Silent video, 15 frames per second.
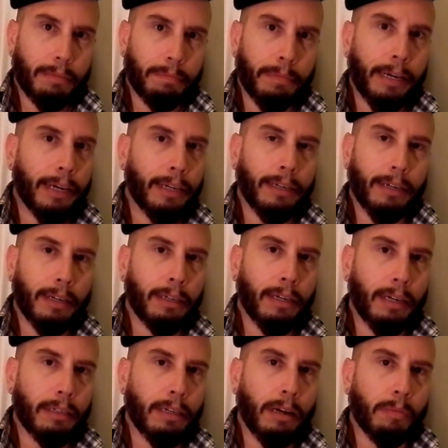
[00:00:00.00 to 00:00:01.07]
Man,
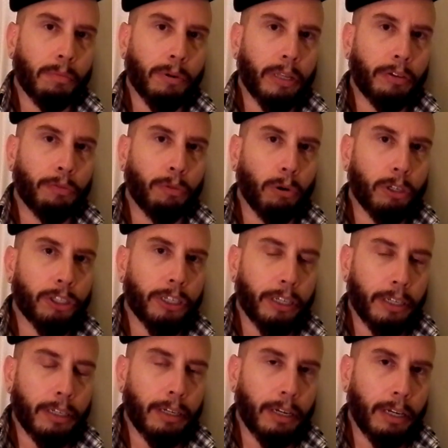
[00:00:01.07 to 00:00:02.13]
I'm really fortunate.